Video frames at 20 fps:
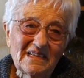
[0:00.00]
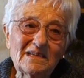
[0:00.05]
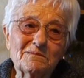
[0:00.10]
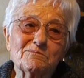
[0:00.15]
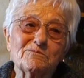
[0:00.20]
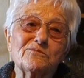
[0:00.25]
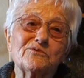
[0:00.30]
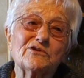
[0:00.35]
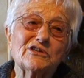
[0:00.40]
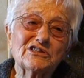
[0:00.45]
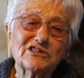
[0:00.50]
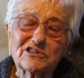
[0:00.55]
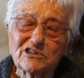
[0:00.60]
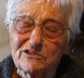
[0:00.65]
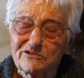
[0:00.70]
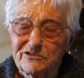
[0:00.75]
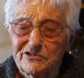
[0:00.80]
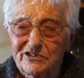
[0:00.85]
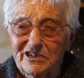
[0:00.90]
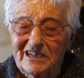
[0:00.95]
In
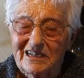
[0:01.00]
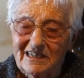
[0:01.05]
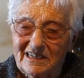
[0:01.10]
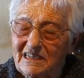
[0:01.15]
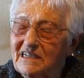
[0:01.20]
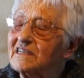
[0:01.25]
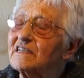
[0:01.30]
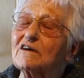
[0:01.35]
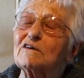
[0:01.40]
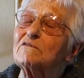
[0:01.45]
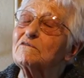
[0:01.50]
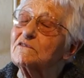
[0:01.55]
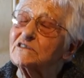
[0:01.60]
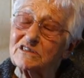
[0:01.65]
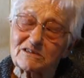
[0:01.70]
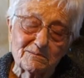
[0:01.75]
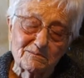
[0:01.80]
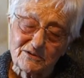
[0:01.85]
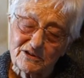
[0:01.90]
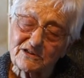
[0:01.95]
Bristol, Rhode Island. No, it
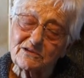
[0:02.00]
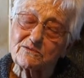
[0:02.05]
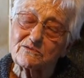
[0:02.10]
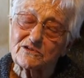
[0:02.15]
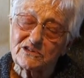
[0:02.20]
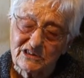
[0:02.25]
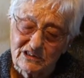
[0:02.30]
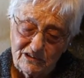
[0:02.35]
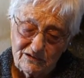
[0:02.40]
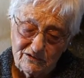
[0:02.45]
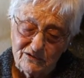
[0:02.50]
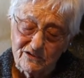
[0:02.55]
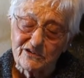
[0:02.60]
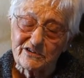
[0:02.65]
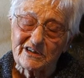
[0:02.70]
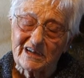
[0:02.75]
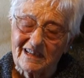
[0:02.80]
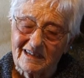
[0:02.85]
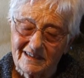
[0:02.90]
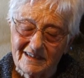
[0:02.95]
wasn't Bristol, it was in
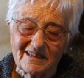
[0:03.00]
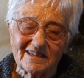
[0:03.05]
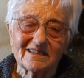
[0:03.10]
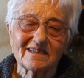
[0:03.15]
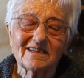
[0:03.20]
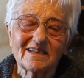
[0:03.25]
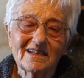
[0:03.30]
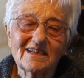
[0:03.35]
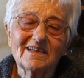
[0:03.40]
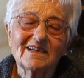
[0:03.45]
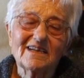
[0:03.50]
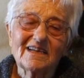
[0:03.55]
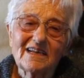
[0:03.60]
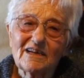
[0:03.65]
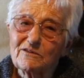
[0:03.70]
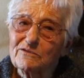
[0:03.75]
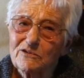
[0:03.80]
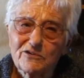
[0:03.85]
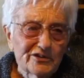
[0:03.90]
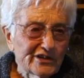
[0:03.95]
Rhode Island.
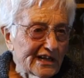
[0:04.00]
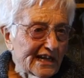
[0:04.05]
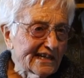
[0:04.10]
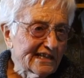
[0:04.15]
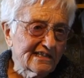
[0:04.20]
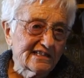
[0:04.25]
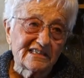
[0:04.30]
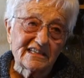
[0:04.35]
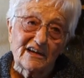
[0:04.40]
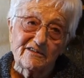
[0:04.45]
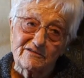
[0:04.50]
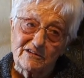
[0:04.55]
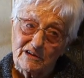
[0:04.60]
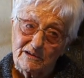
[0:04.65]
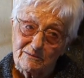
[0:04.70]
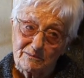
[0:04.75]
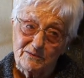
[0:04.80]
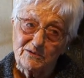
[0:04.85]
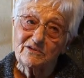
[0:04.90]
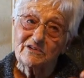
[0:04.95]
Rhode Island
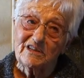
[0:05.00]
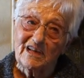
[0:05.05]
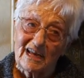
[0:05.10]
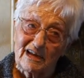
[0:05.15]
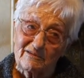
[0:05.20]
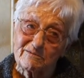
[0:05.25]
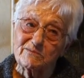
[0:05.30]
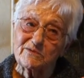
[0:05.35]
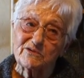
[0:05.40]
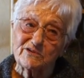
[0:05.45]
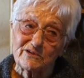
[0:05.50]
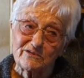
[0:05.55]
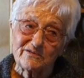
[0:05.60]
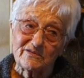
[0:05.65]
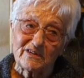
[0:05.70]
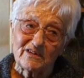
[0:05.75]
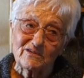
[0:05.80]
they have beautiful.